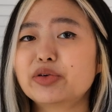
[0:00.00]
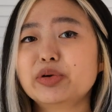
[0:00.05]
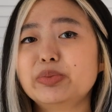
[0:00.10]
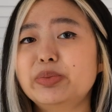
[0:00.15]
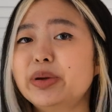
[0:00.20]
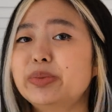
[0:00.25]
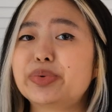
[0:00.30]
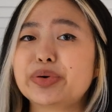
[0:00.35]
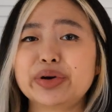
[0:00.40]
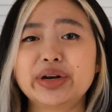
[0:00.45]
would
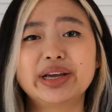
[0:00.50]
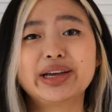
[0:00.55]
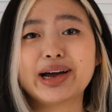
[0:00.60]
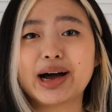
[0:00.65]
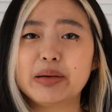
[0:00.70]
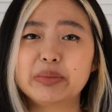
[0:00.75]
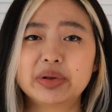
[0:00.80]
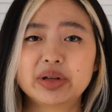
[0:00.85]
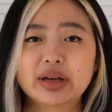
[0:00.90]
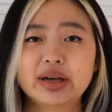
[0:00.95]
be pretty
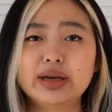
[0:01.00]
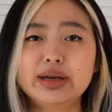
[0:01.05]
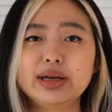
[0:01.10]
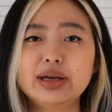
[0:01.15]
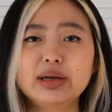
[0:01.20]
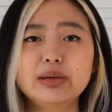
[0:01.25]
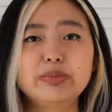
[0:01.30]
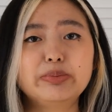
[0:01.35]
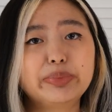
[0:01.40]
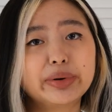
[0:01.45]

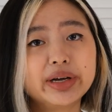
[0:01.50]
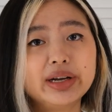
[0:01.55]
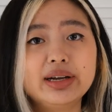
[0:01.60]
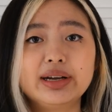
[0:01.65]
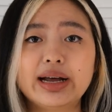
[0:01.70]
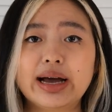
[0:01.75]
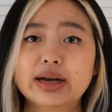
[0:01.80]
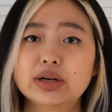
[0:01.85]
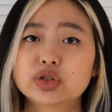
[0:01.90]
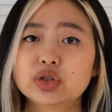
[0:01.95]
complicated, but
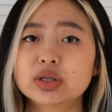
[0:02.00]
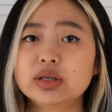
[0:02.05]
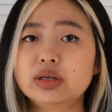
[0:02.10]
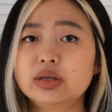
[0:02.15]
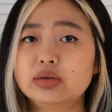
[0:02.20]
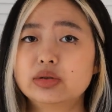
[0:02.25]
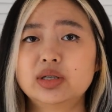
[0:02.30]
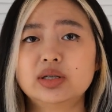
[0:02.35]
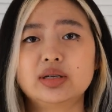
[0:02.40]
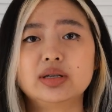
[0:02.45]
it actually
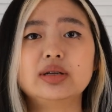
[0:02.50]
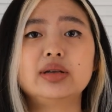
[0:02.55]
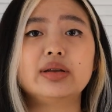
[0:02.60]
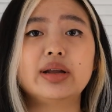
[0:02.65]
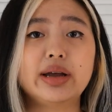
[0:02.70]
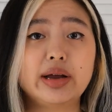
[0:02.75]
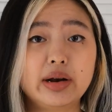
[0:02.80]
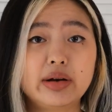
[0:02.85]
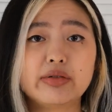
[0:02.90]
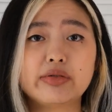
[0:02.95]
uses a
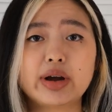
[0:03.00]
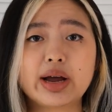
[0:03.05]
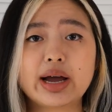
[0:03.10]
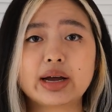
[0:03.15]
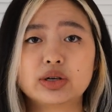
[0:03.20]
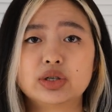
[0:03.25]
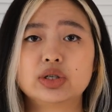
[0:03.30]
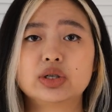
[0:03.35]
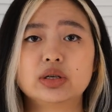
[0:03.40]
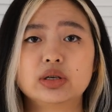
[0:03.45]
native
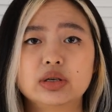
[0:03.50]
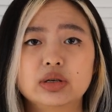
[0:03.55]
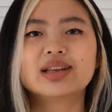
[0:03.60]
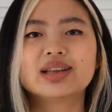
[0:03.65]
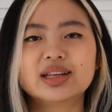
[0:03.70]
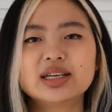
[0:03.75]
reaction.